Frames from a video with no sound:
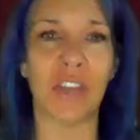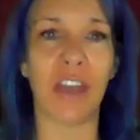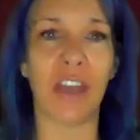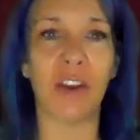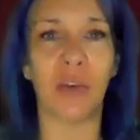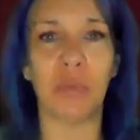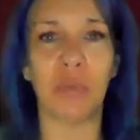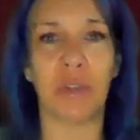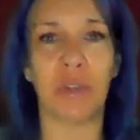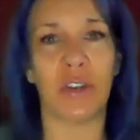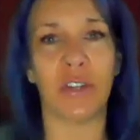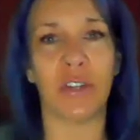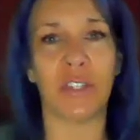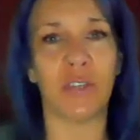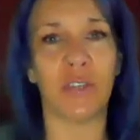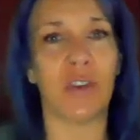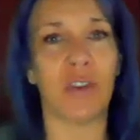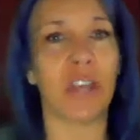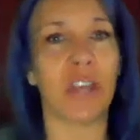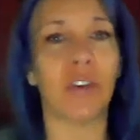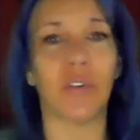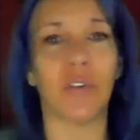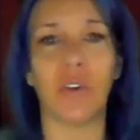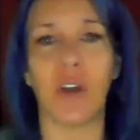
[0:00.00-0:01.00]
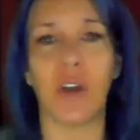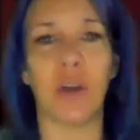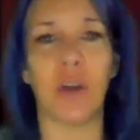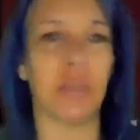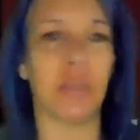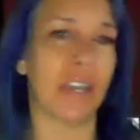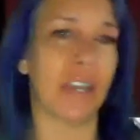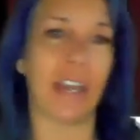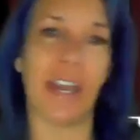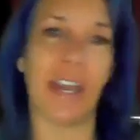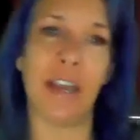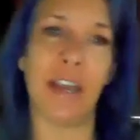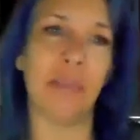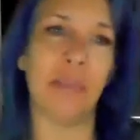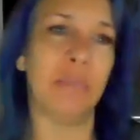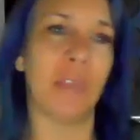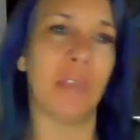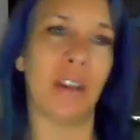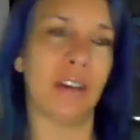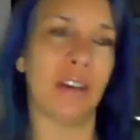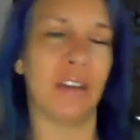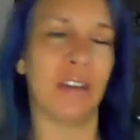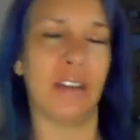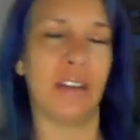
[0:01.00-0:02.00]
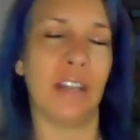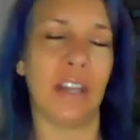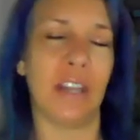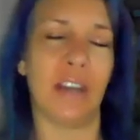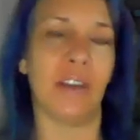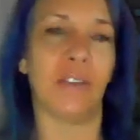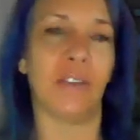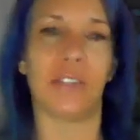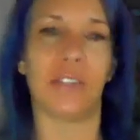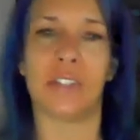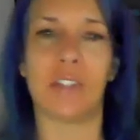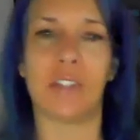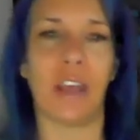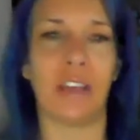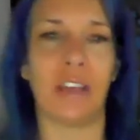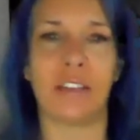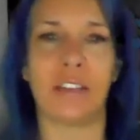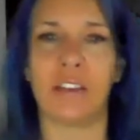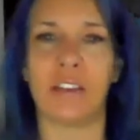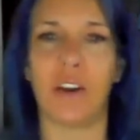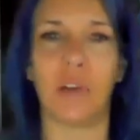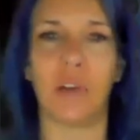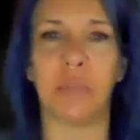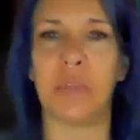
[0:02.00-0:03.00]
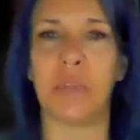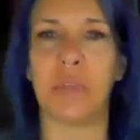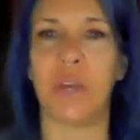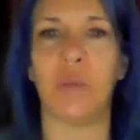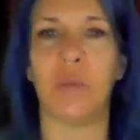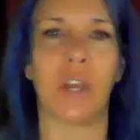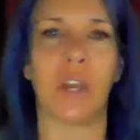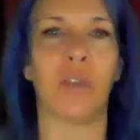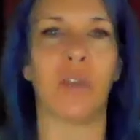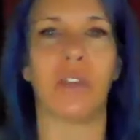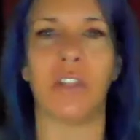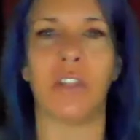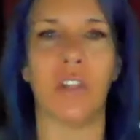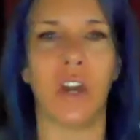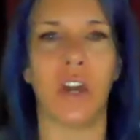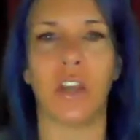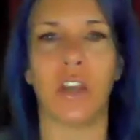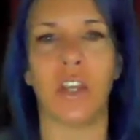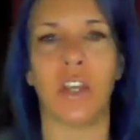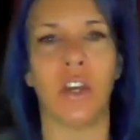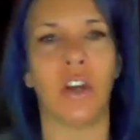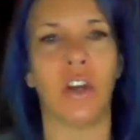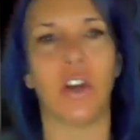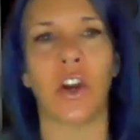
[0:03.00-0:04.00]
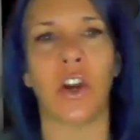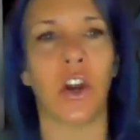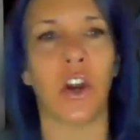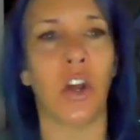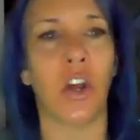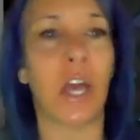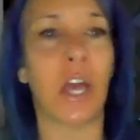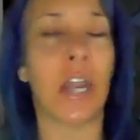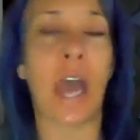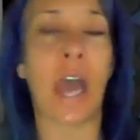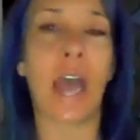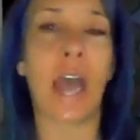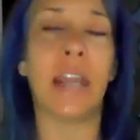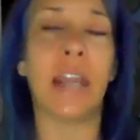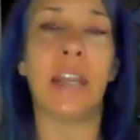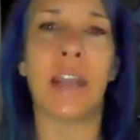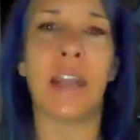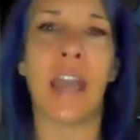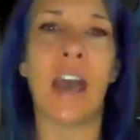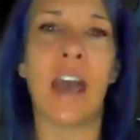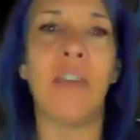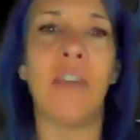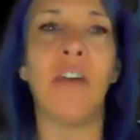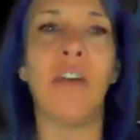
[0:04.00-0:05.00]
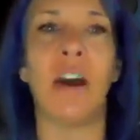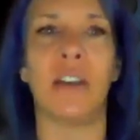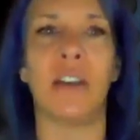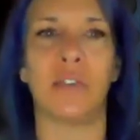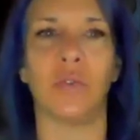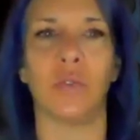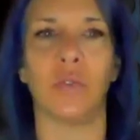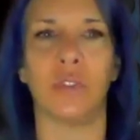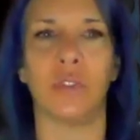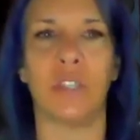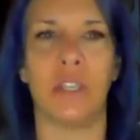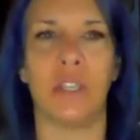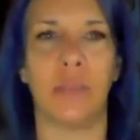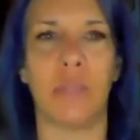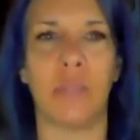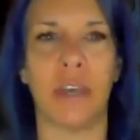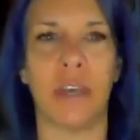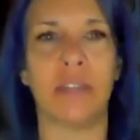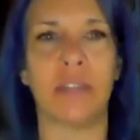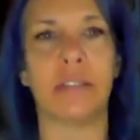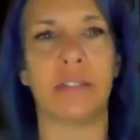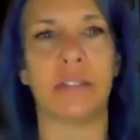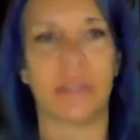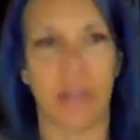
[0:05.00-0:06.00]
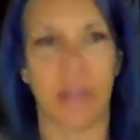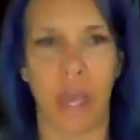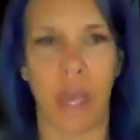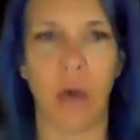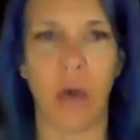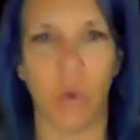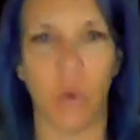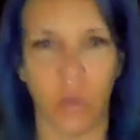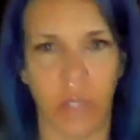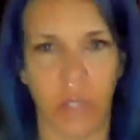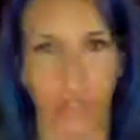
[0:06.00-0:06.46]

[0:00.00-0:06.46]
soccer player too, I grew up like you know, I started playing when I was a young girl, and I didn't have a high school team. That's how